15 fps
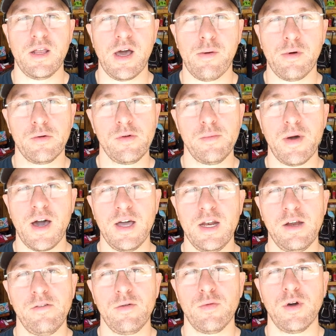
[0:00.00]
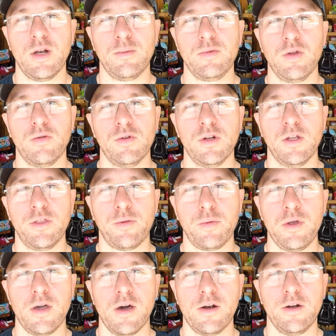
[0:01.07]
I want to remind everyone I'm doing a
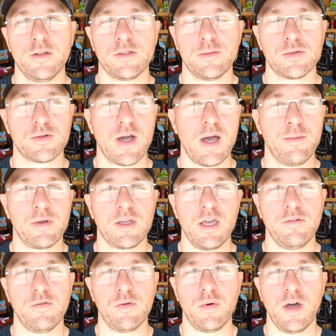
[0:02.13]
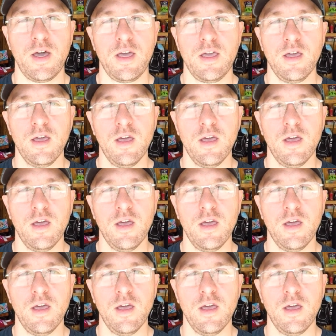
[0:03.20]
300 subscriber giveaway.